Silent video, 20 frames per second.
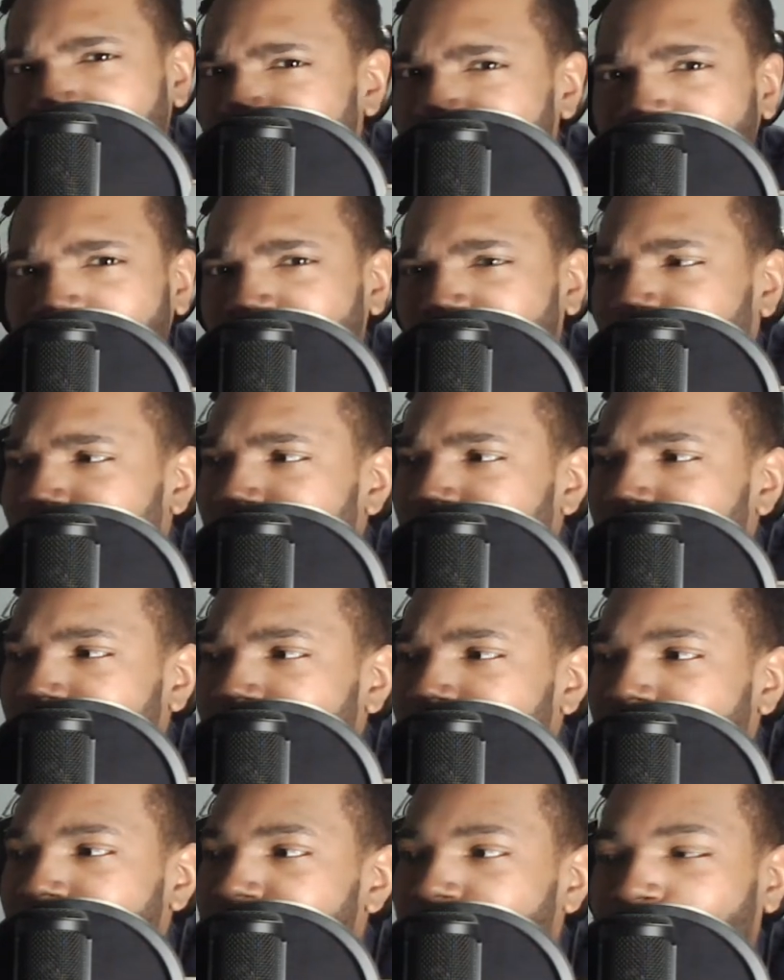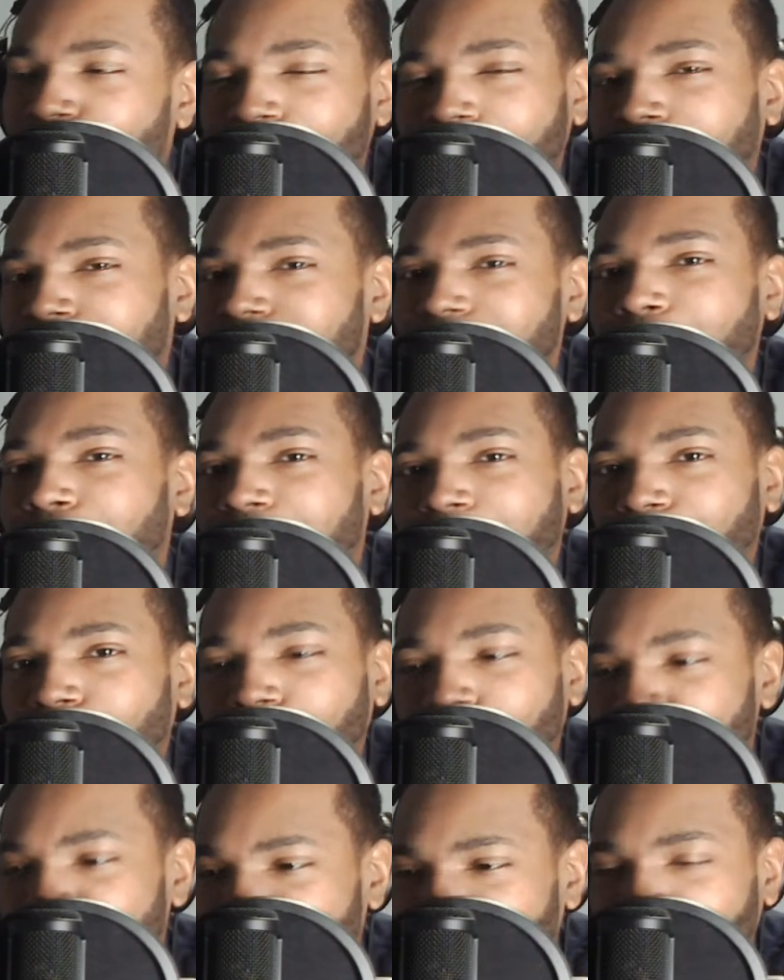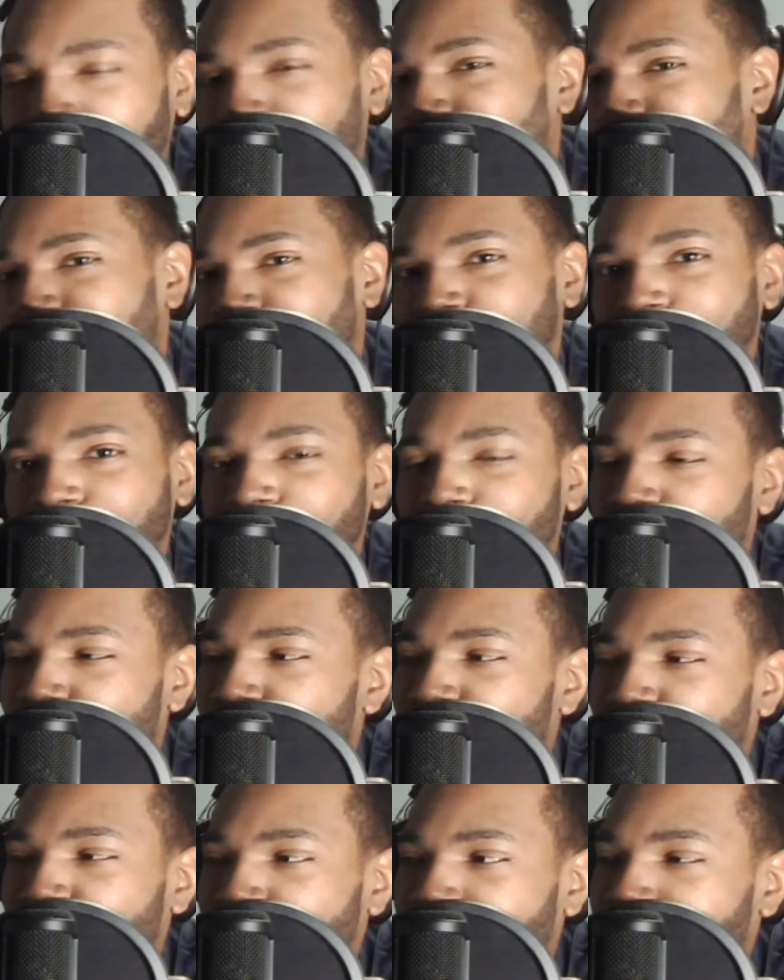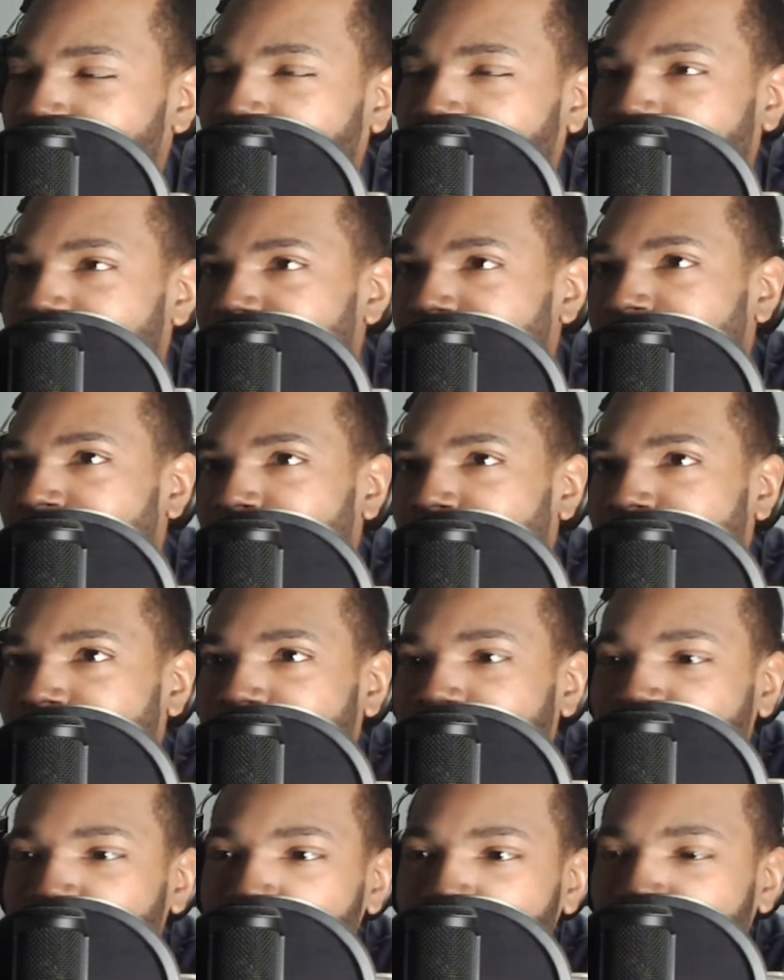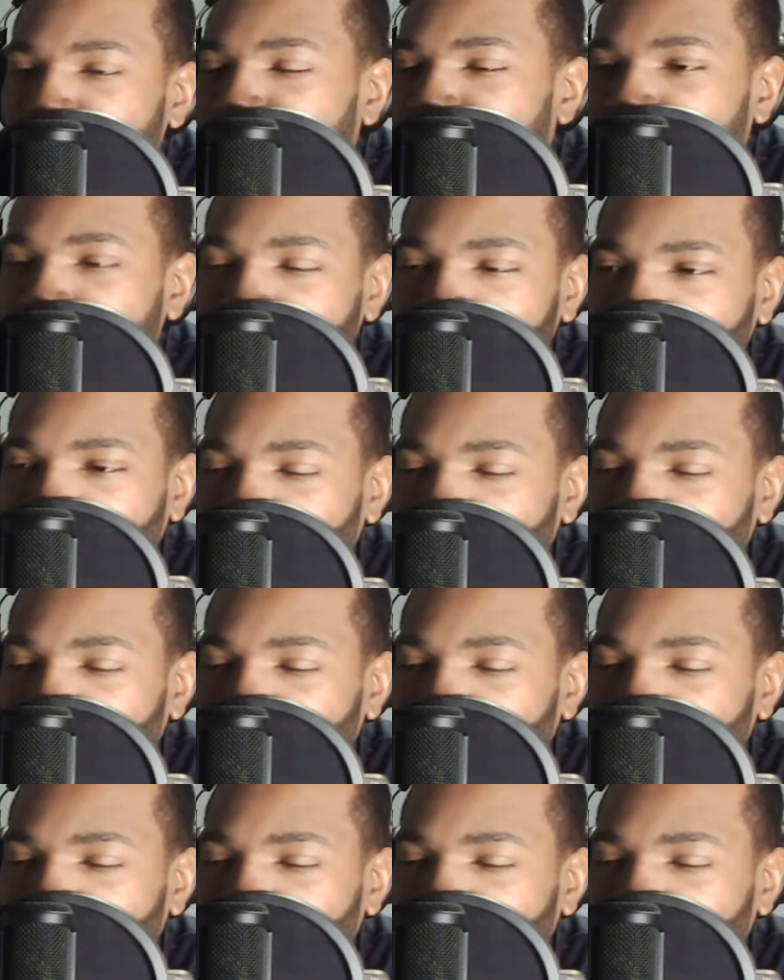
doesn't affect them at all to upgrade you to a suite. Like, think about it. If you book a